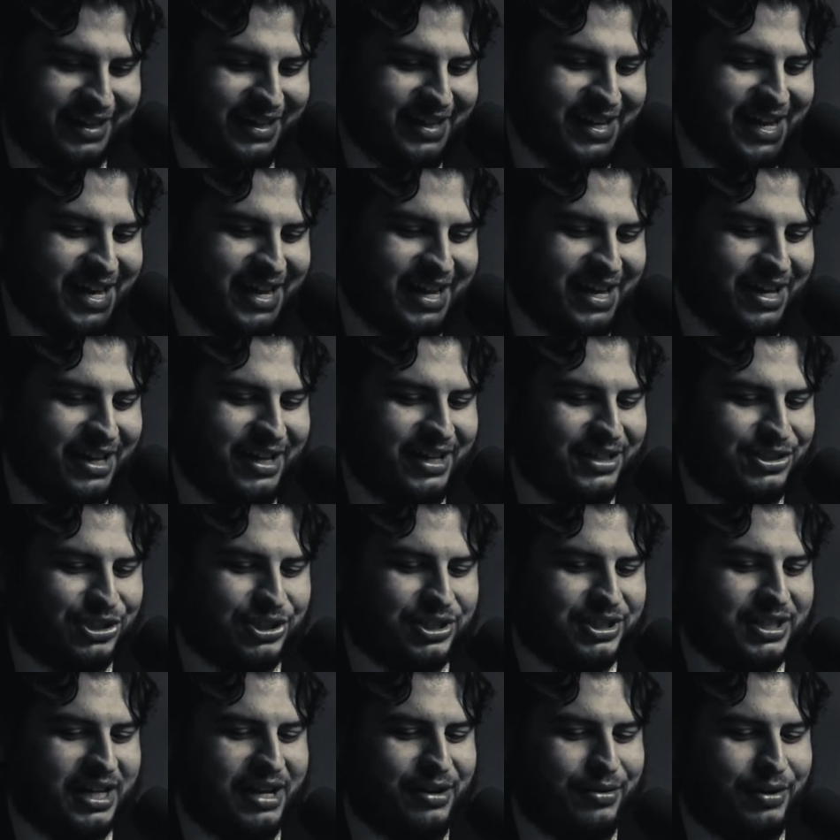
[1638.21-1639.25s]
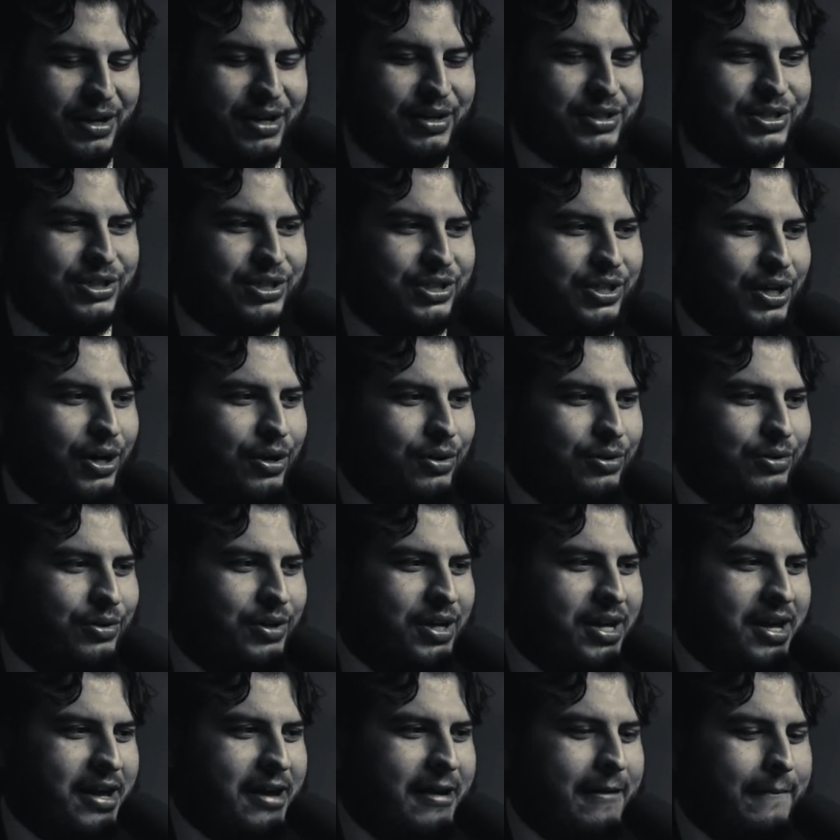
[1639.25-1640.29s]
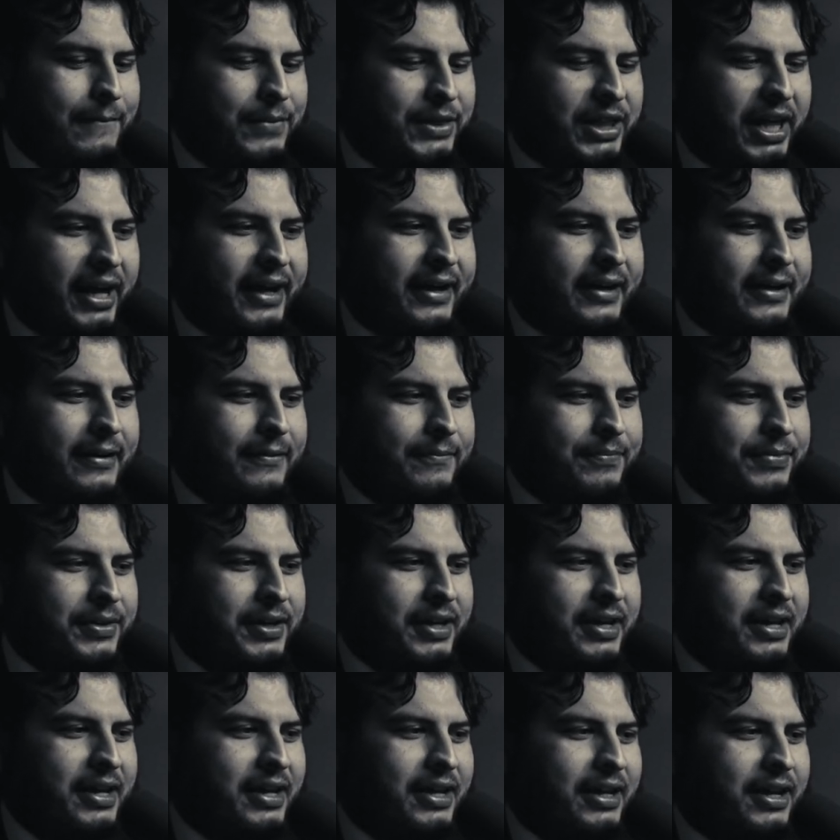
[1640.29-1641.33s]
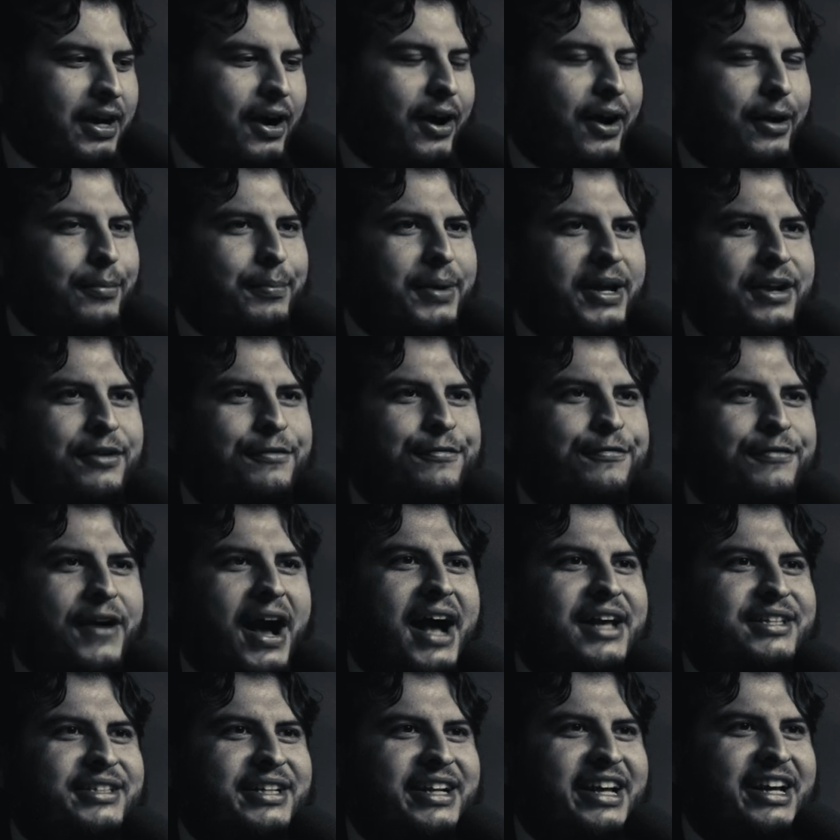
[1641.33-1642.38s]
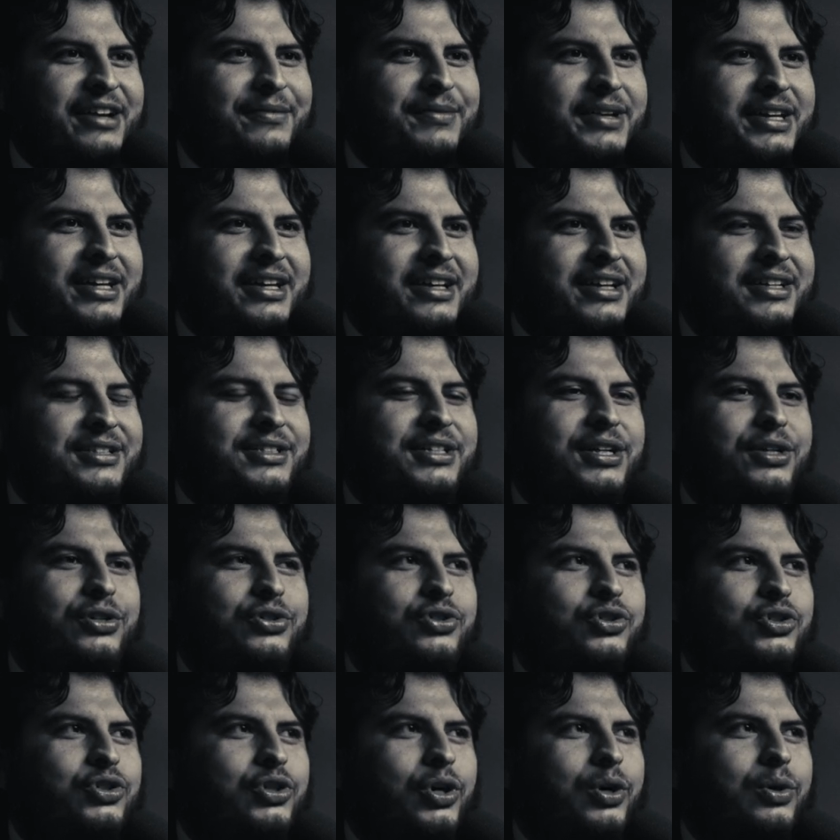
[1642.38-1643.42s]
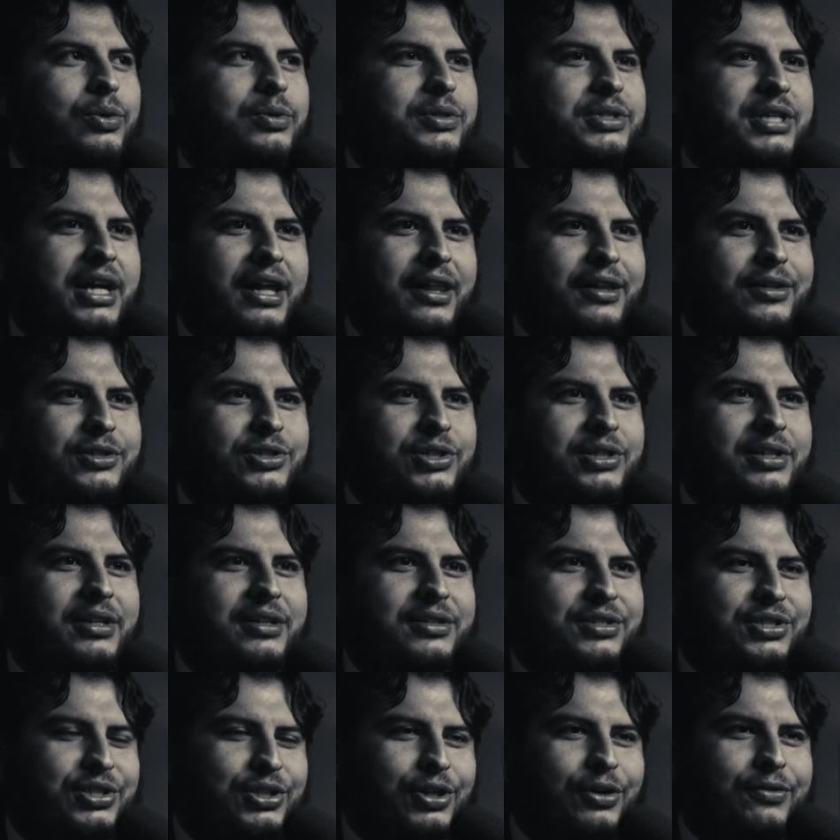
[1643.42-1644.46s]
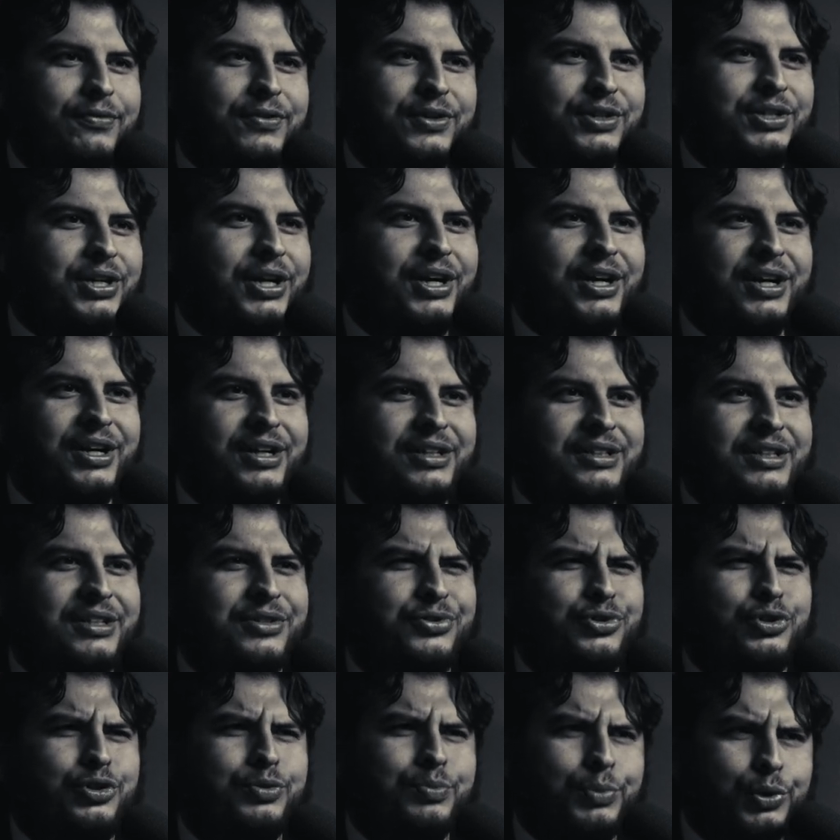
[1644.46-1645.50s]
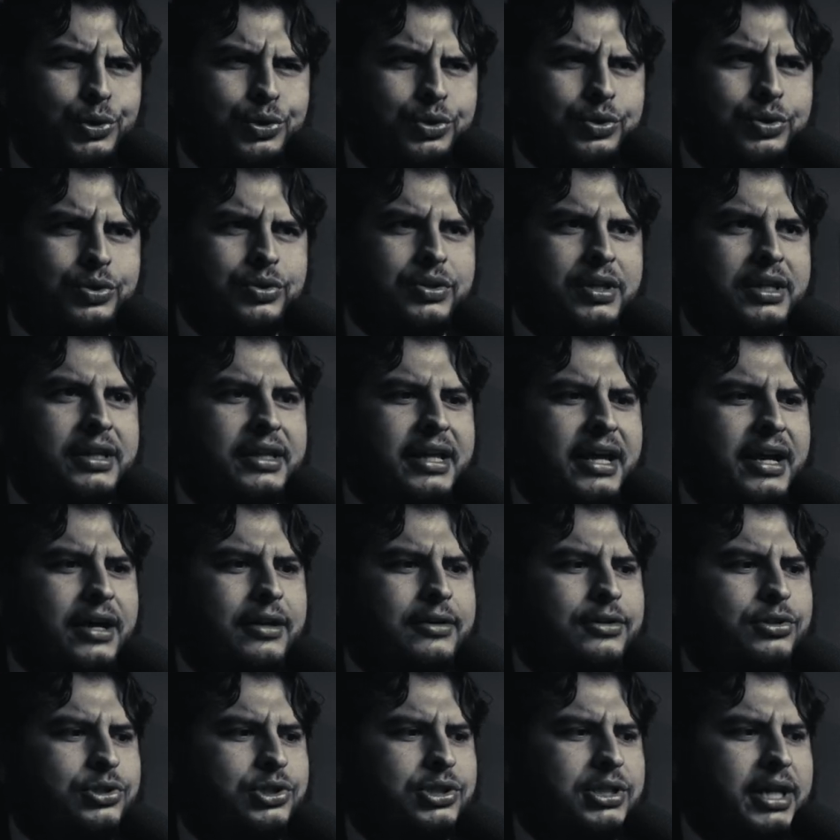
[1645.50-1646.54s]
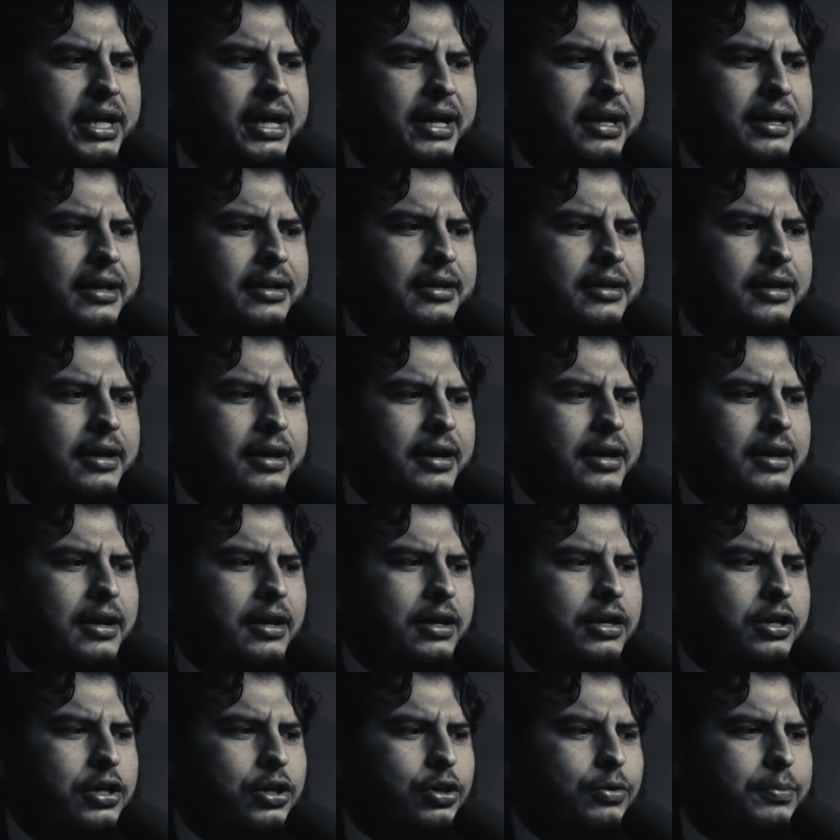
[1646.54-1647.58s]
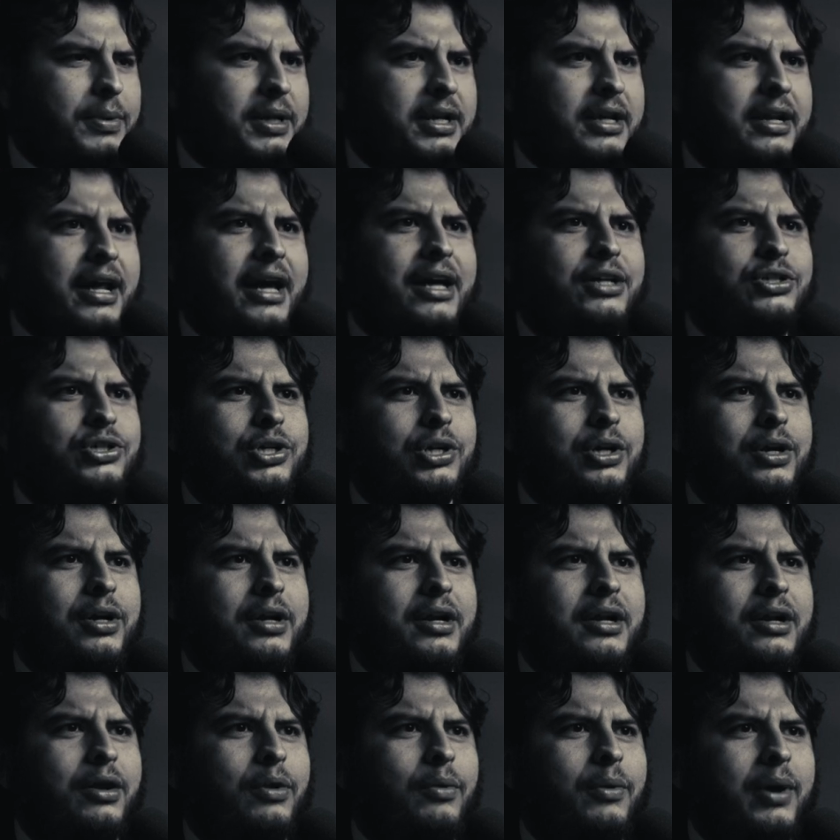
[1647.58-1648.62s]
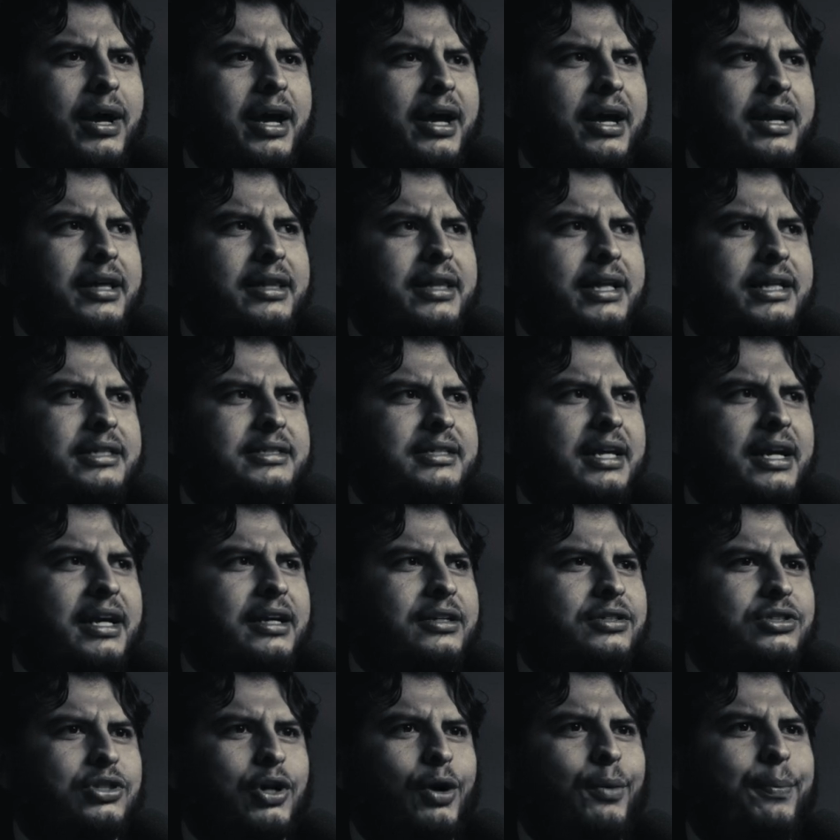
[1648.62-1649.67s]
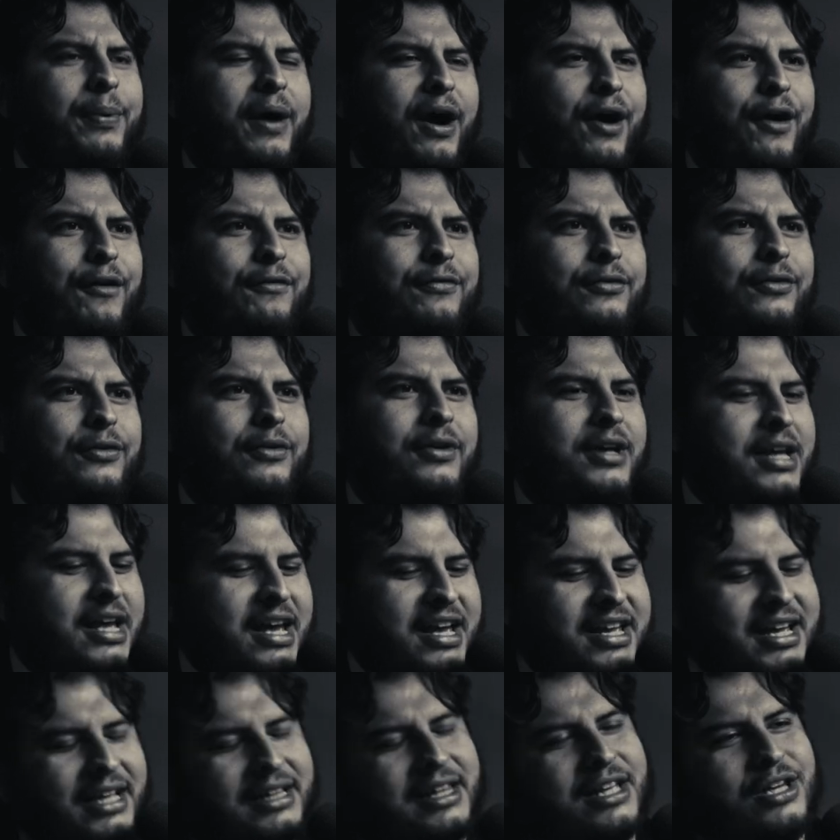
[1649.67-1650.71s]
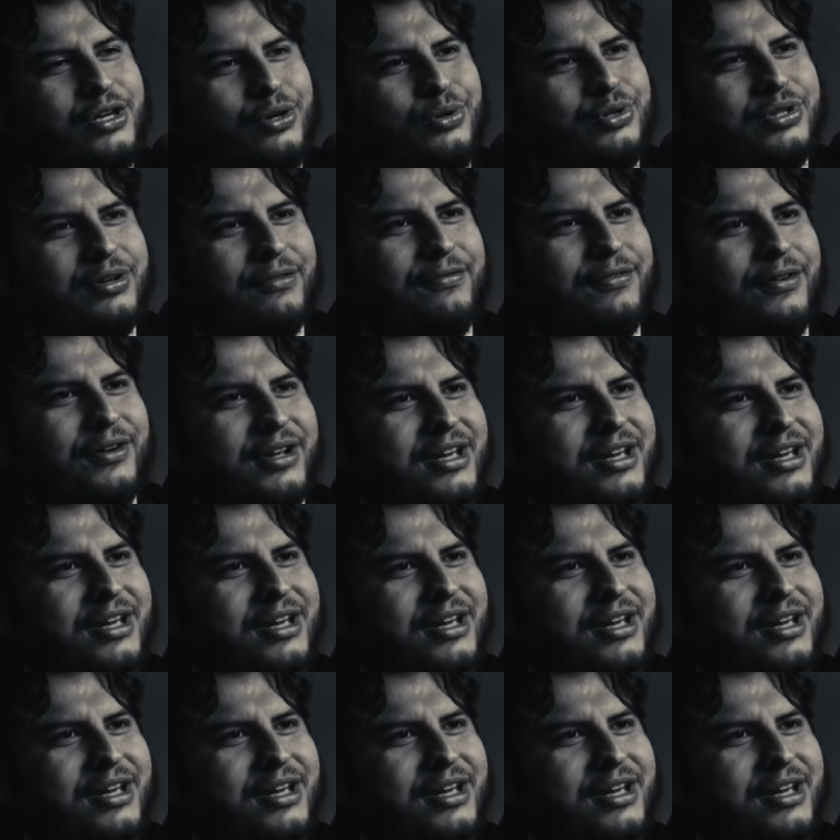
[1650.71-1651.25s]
it's so like, con men fascinate me because they're so intelligent and silver-tongued and smooth, and they understand human nature in a way that's like so powerful, yet they use it for